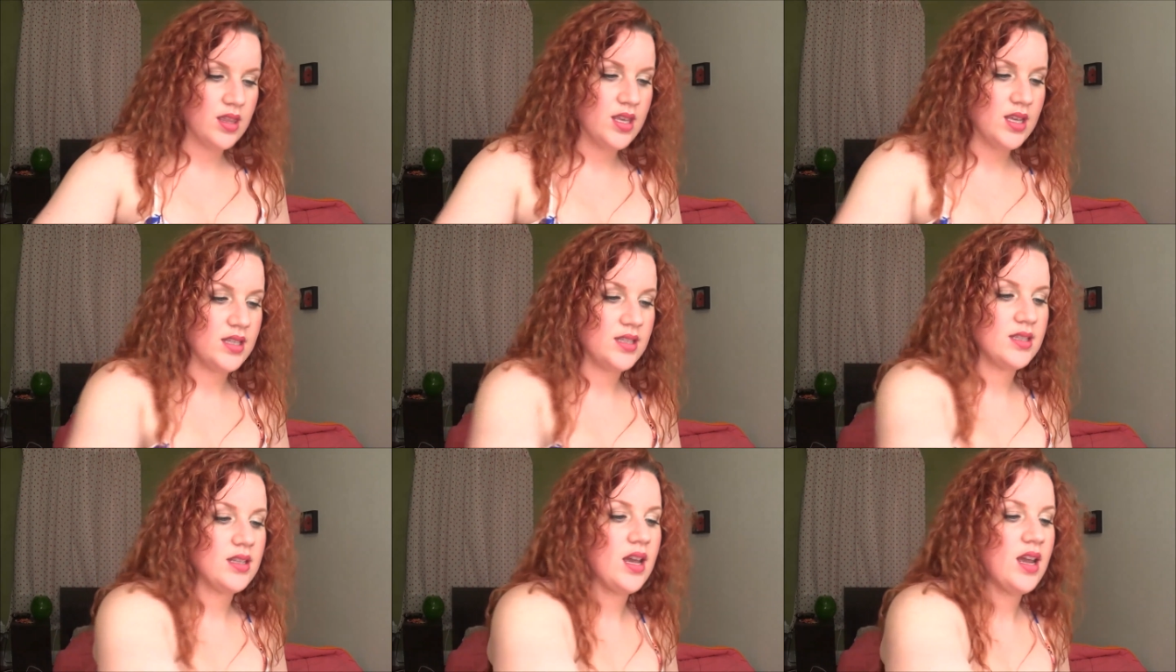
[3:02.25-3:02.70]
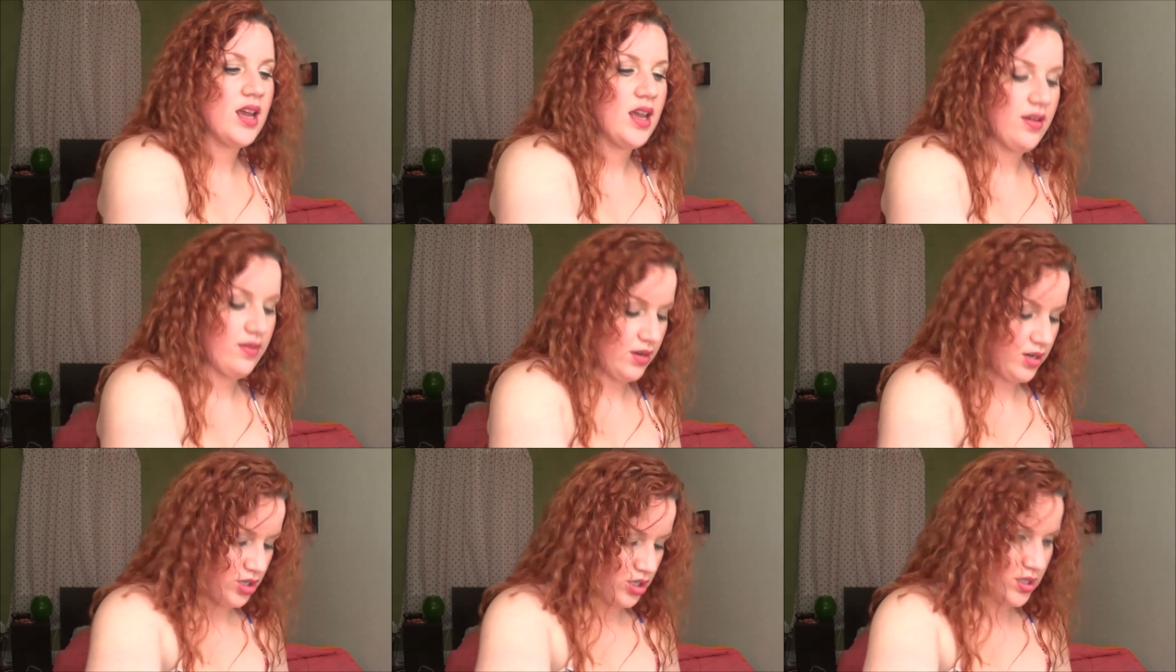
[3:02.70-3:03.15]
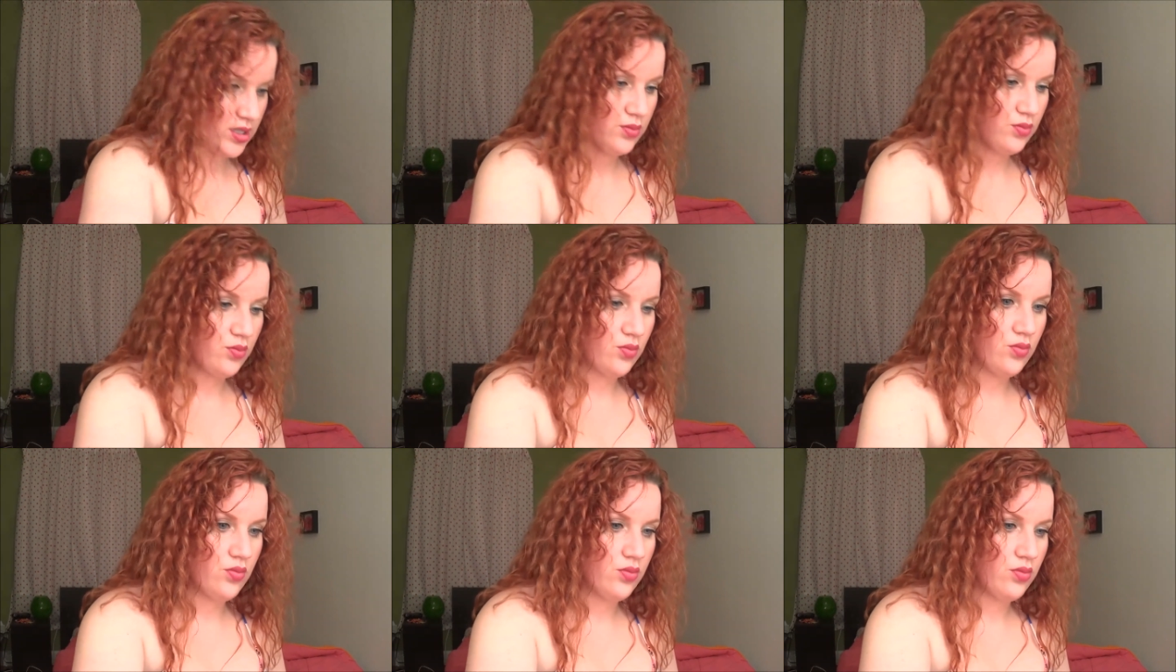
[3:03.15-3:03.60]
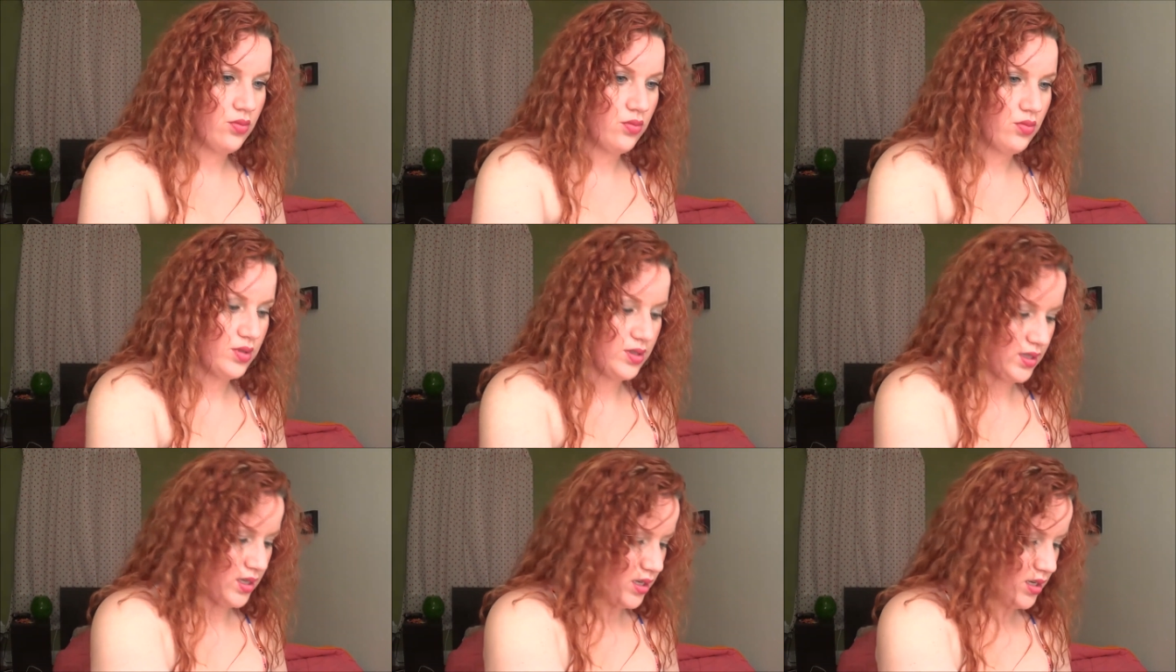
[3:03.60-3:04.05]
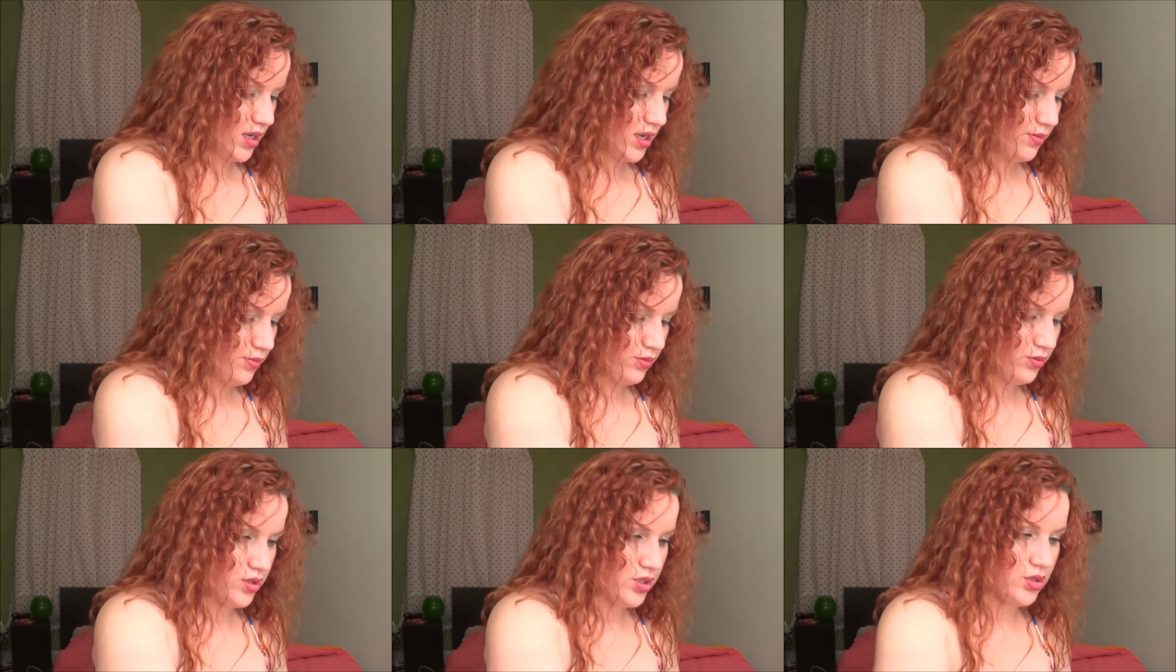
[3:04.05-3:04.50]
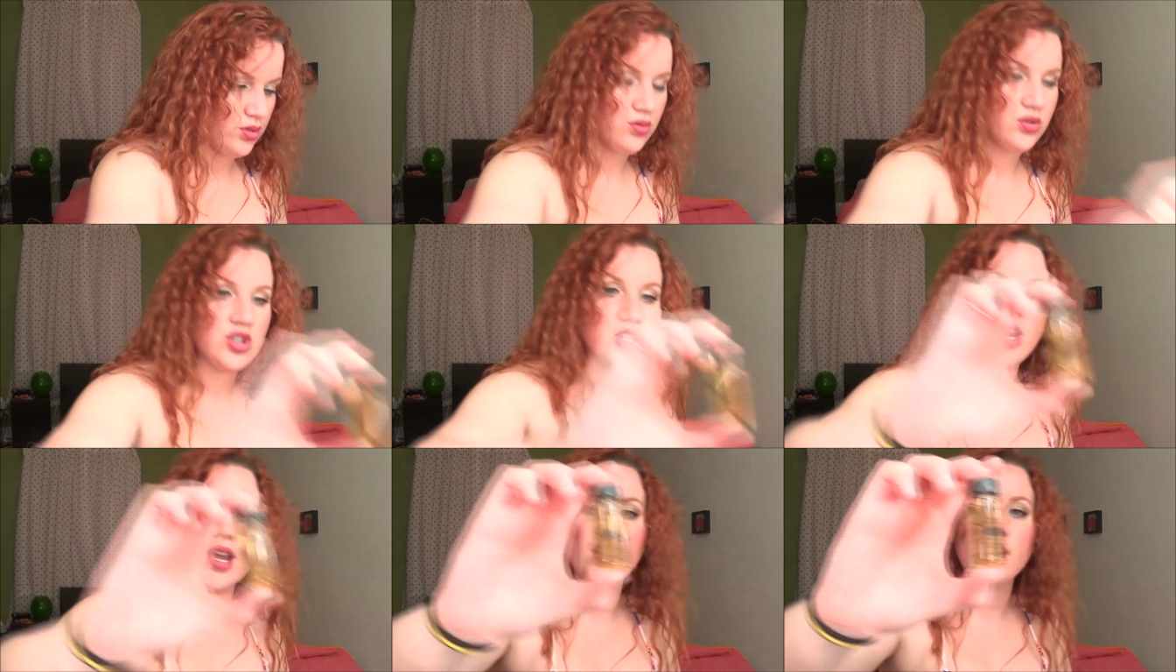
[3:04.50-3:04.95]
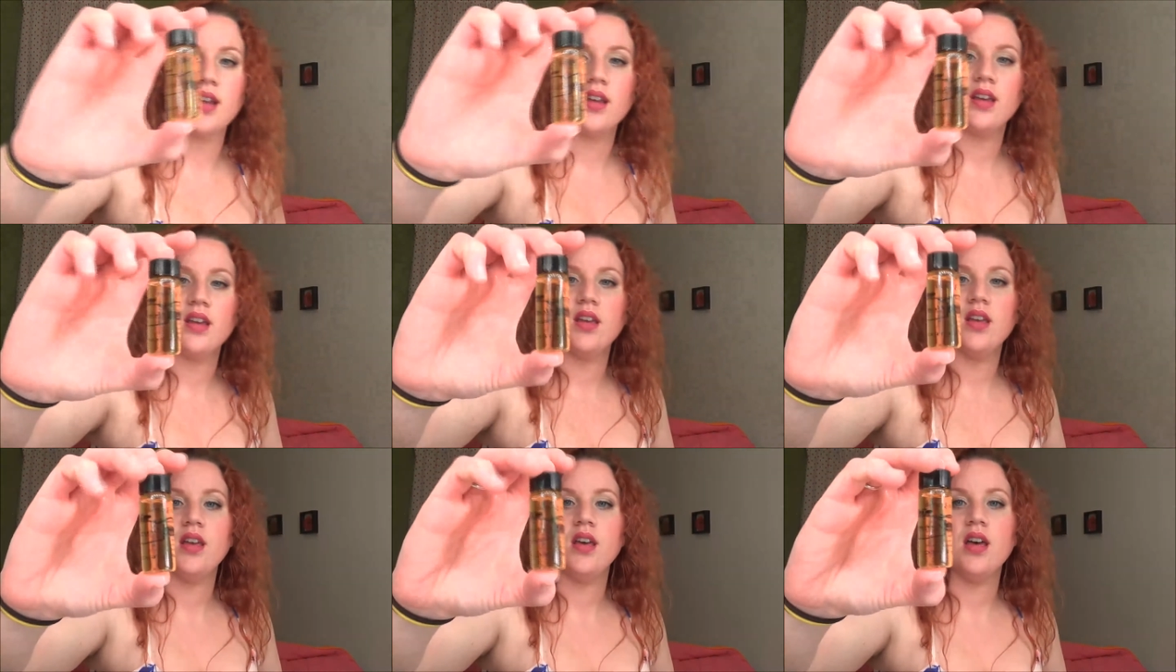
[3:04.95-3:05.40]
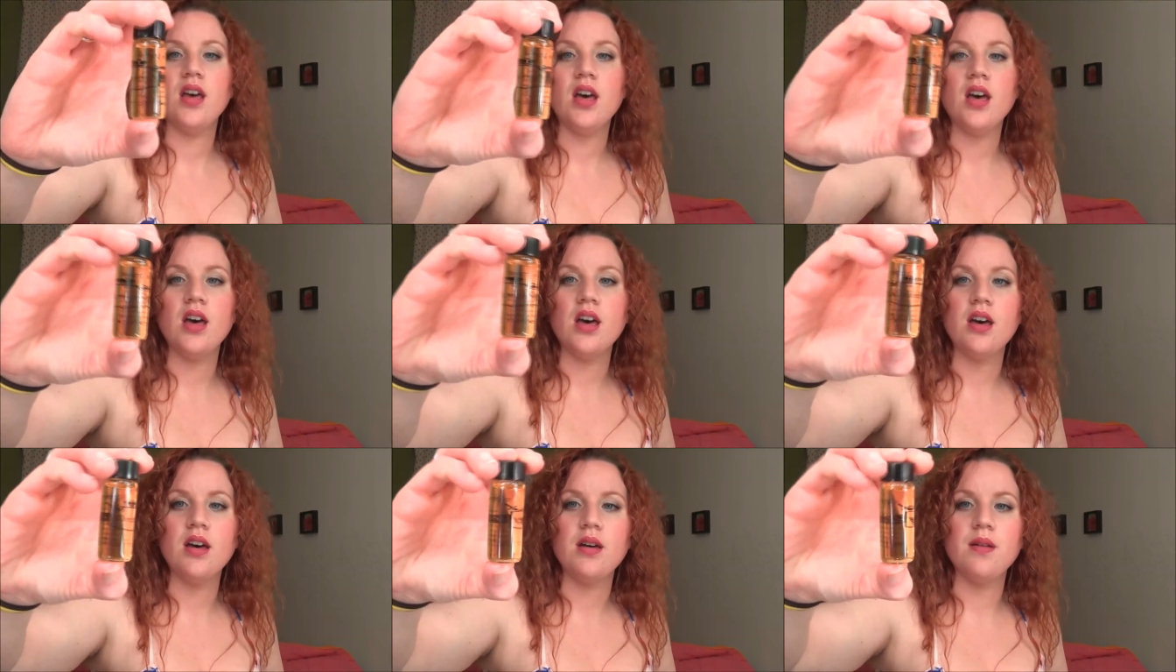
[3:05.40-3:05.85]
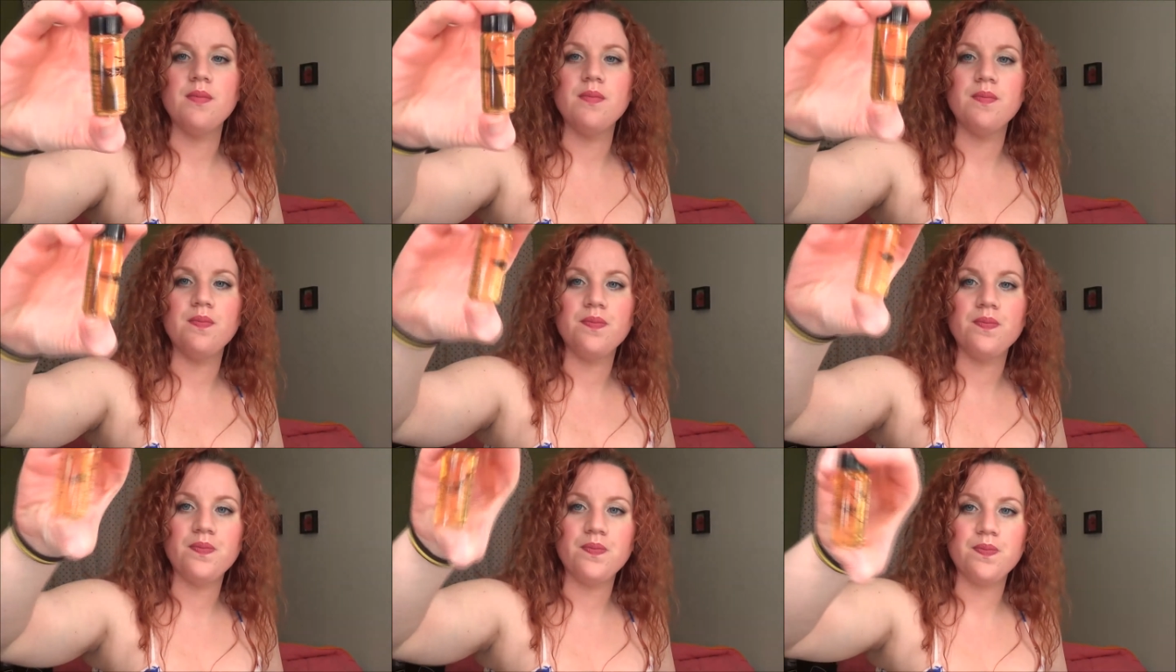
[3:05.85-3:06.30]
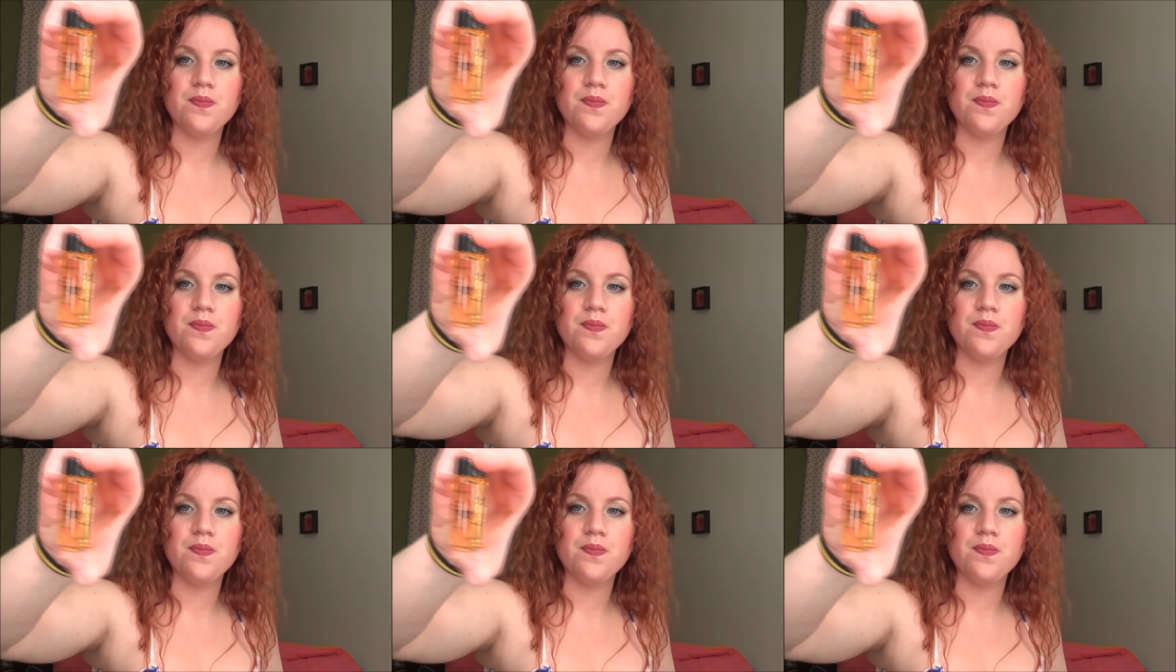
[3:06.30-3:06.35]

this, I, ha I just was unable to check, um,